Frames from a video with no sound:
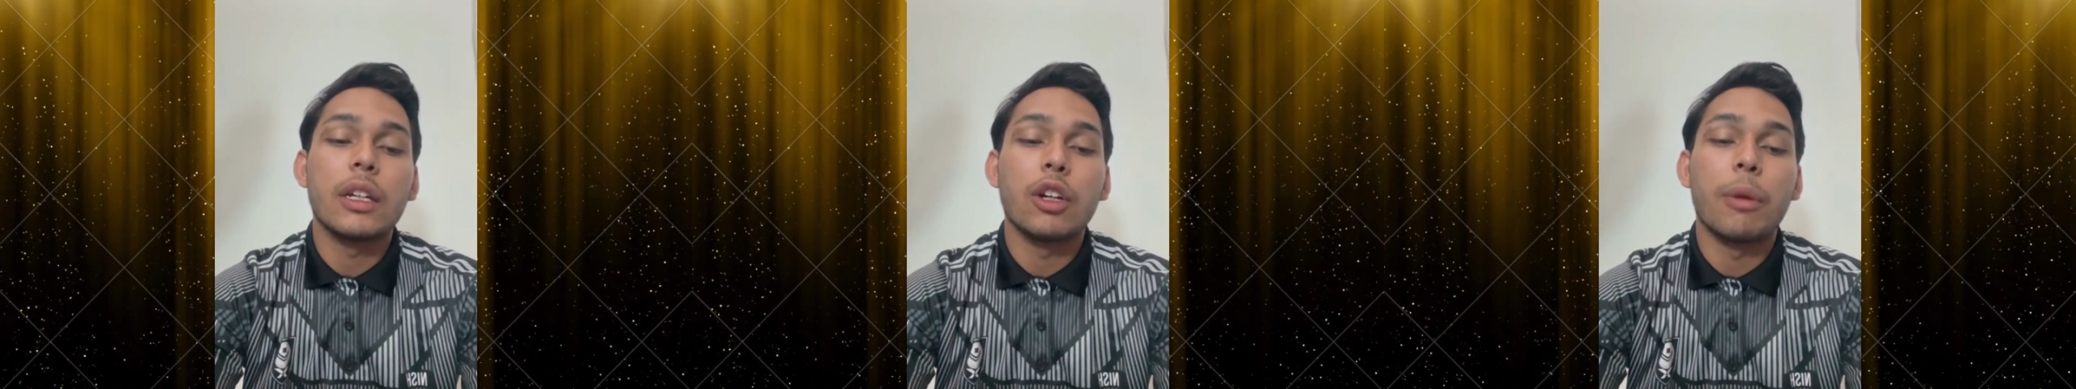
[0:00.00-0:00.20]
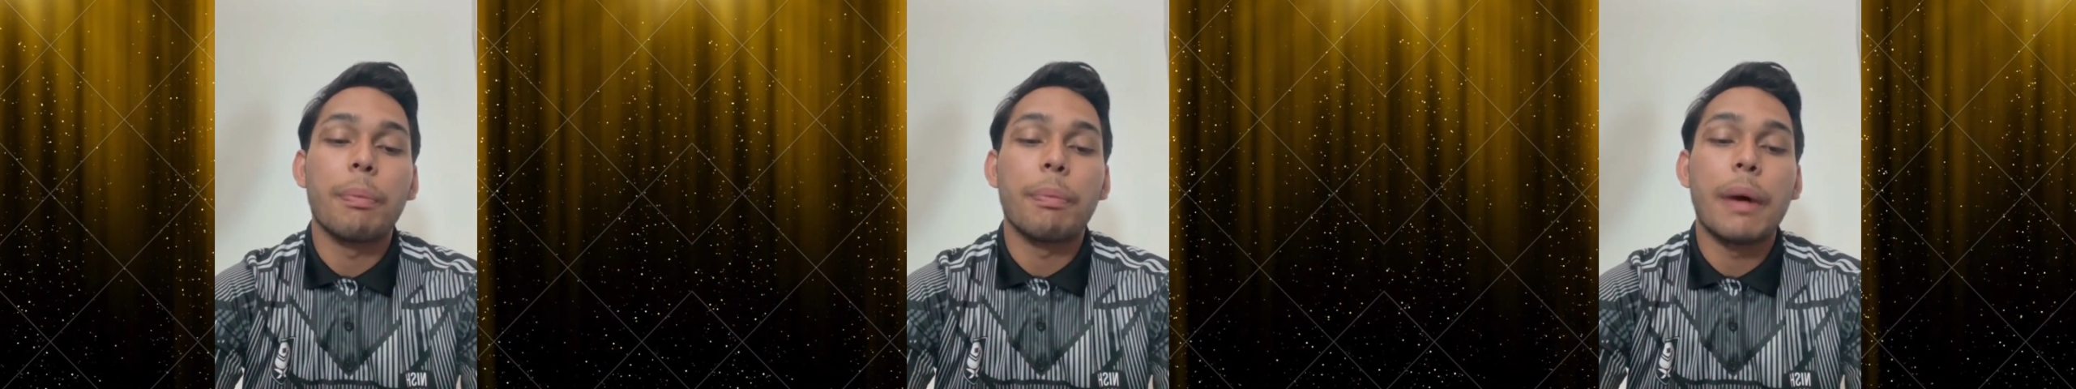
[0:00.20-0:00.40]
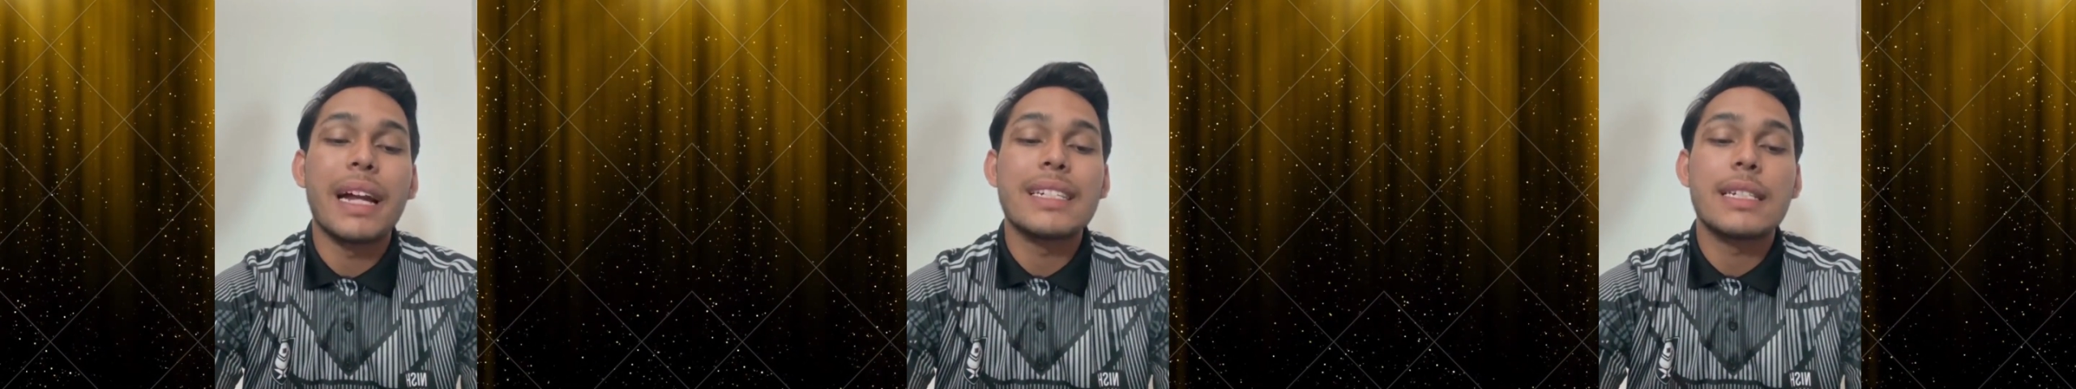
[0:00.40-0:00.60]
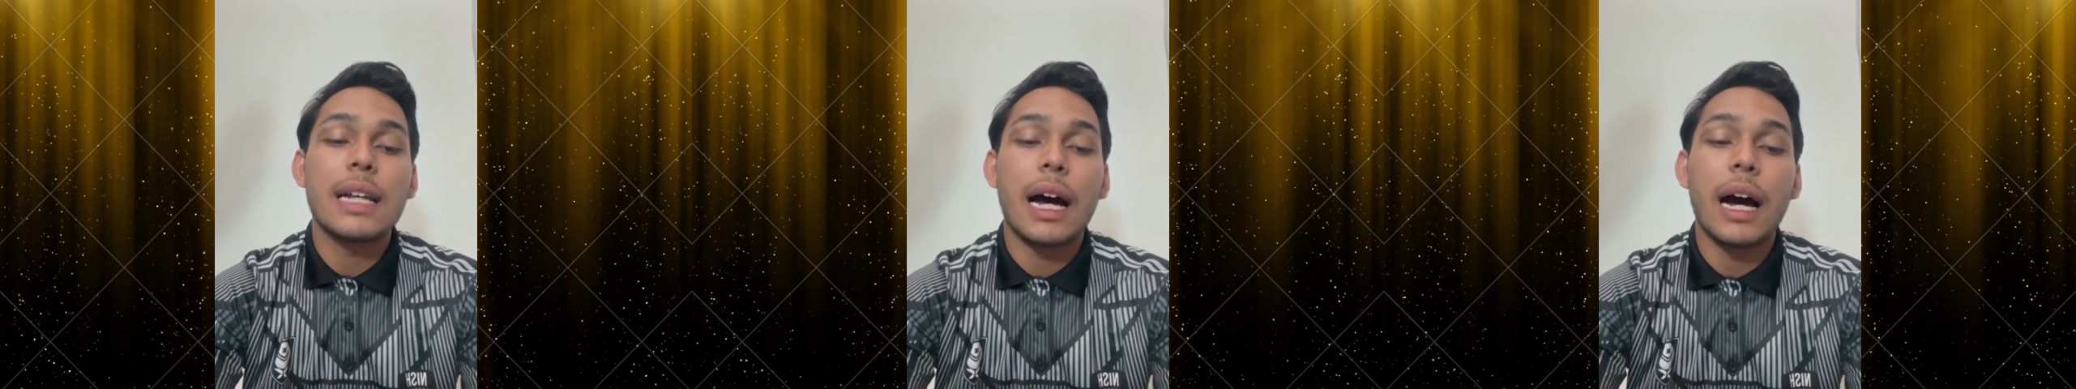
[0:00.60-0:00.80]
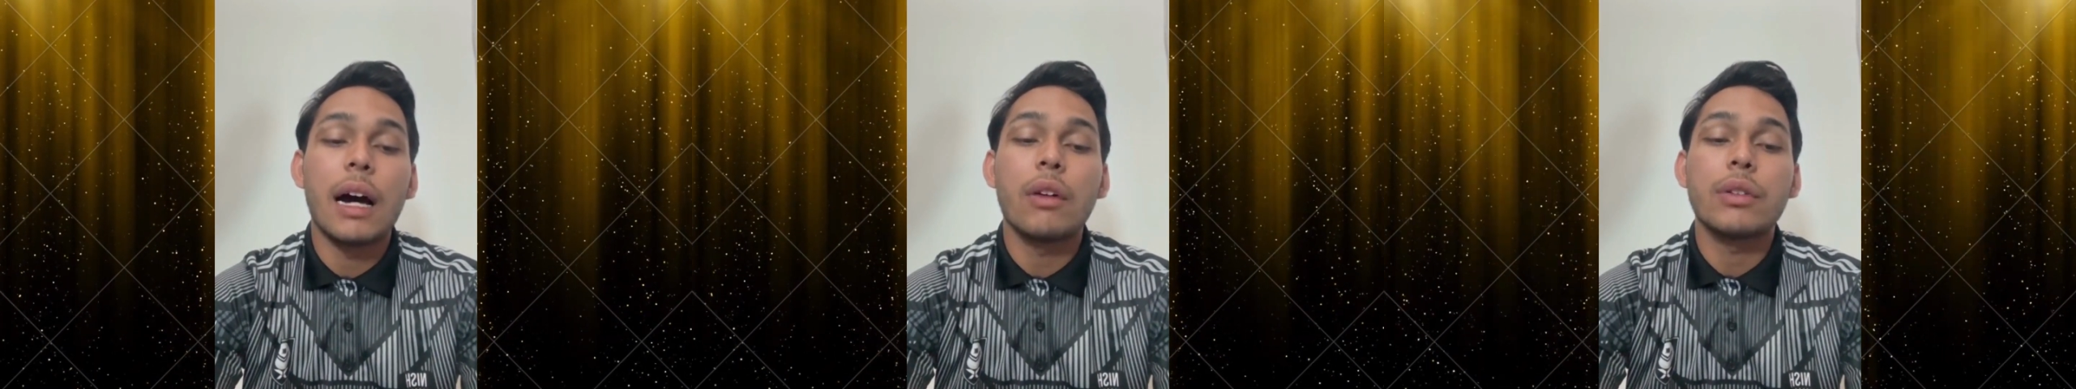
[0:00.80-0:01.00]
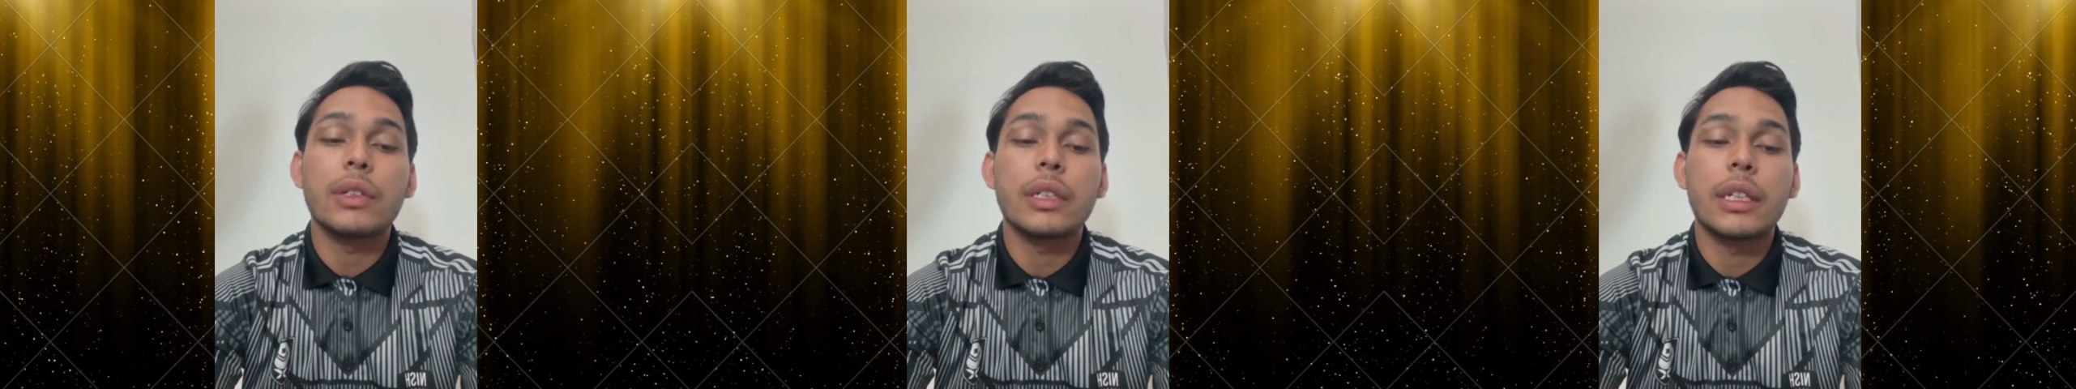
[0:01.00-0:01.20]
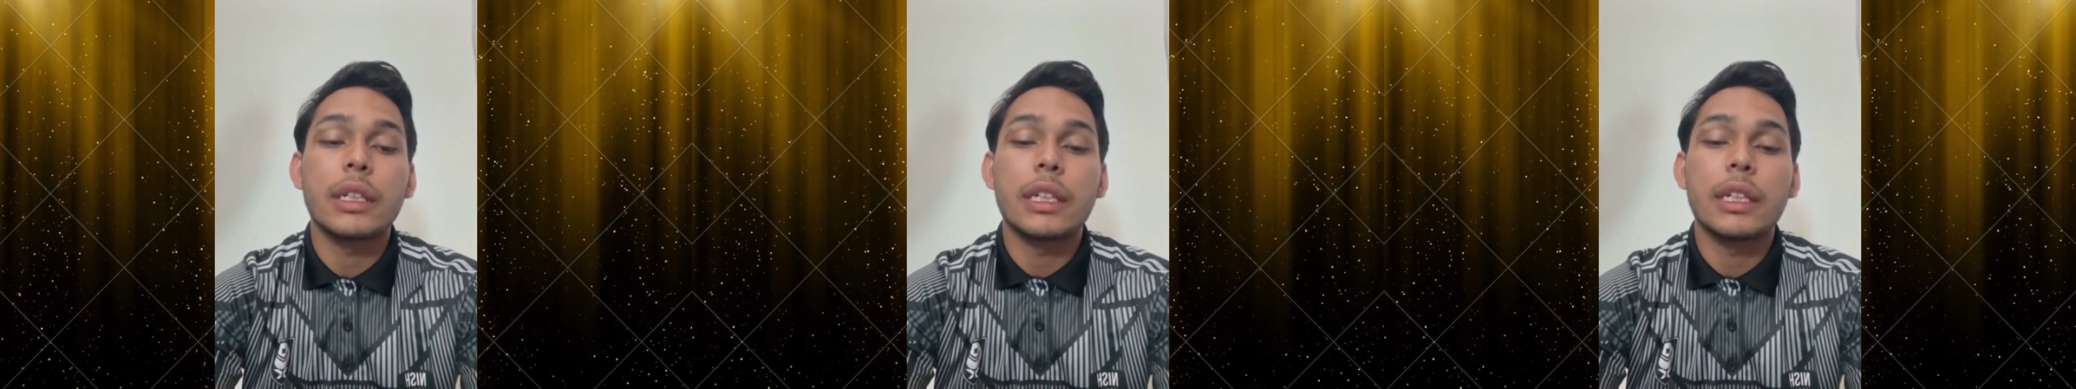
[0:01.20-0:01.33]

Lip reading: your parts out,